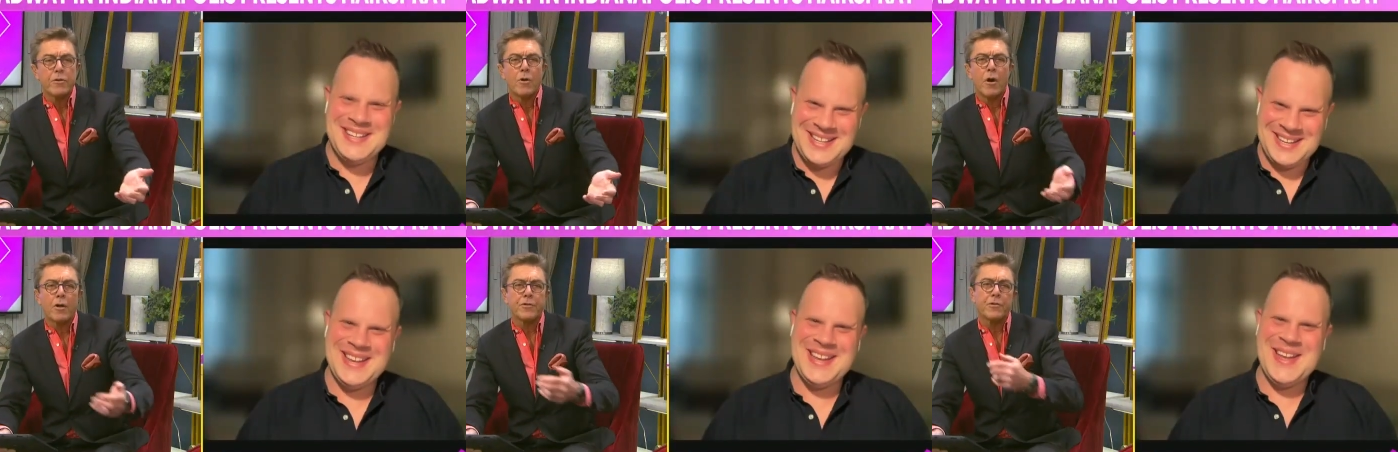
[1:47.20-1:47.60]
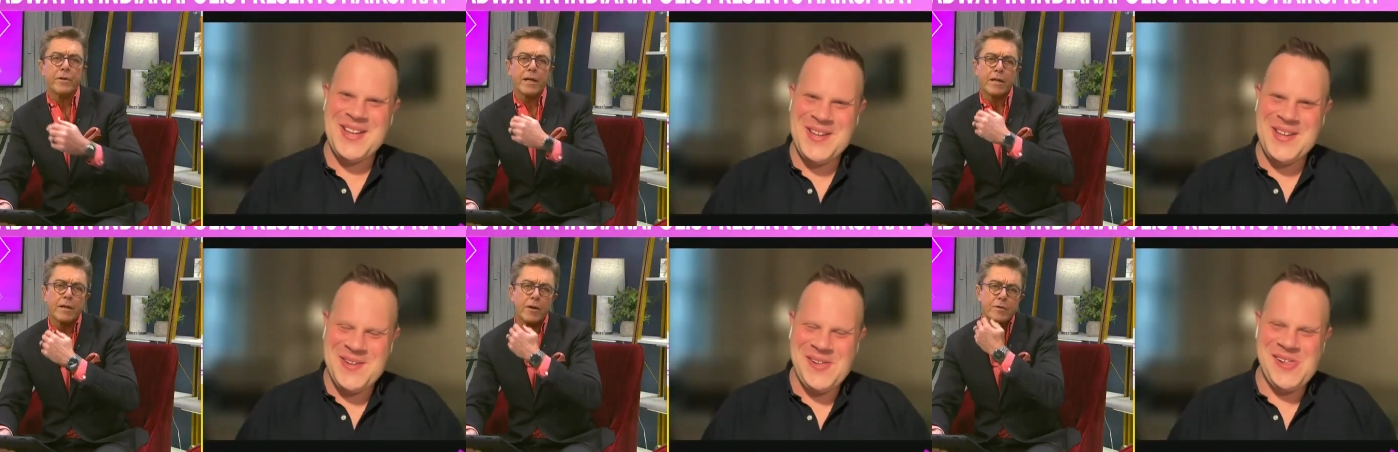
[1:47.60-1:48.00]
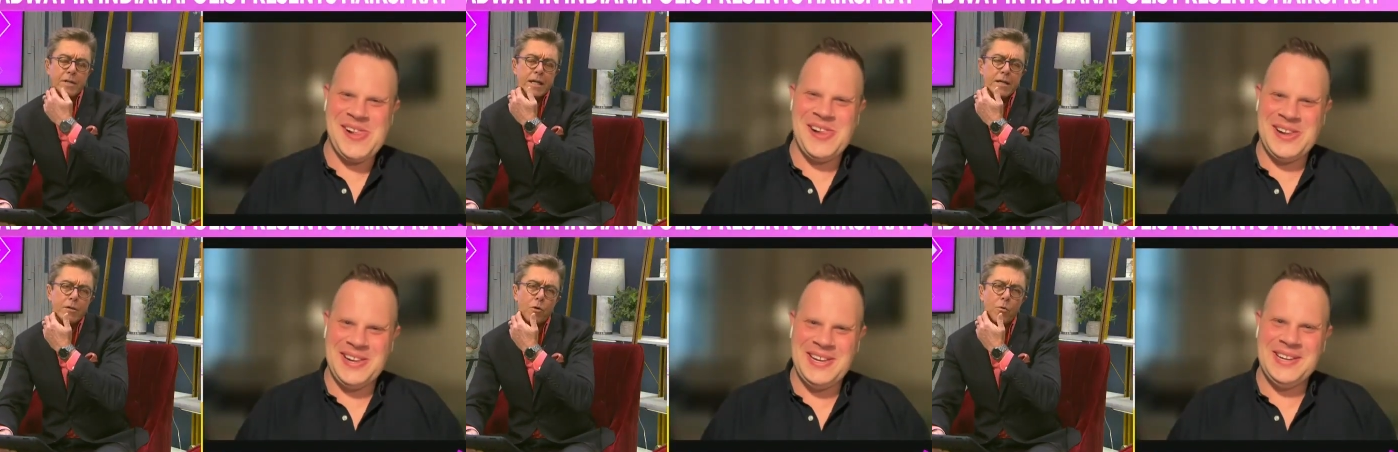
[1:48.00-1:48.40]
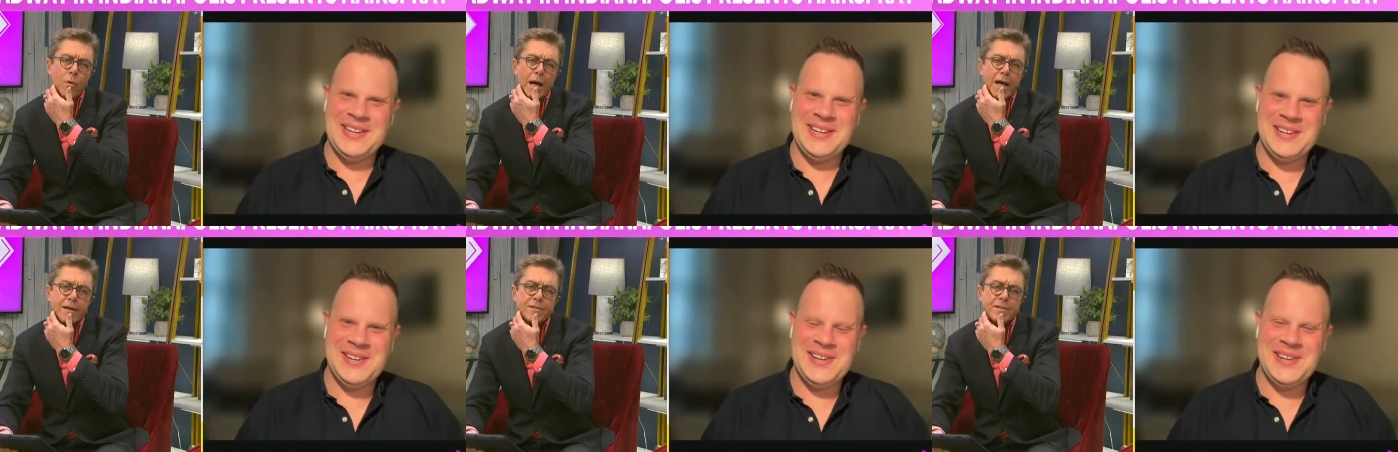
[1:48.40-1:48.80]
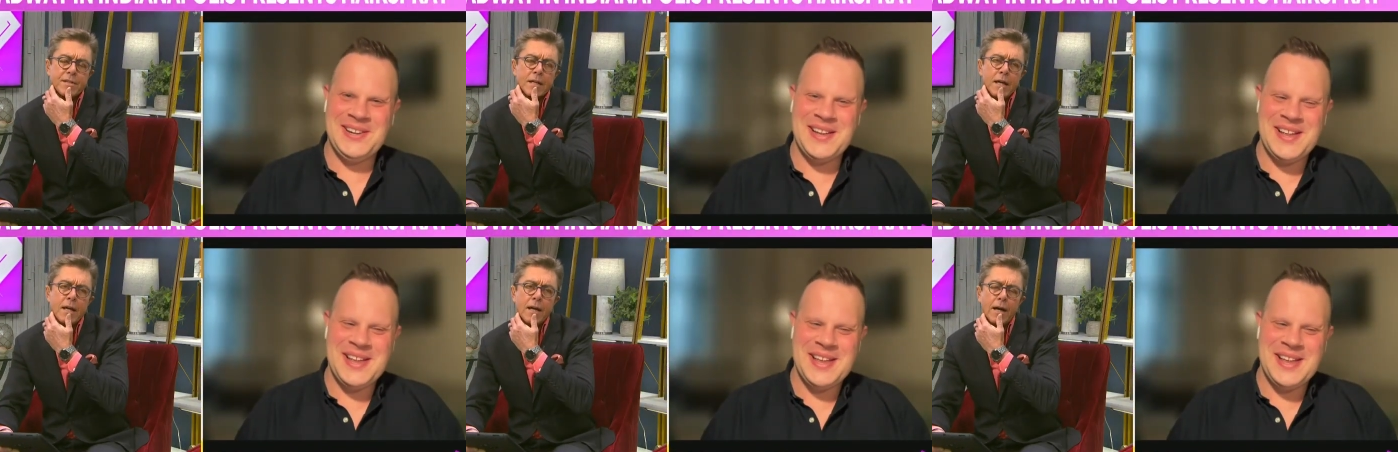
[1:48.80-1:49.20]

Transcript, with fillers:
Speaker 1: your alter ego, Nina West.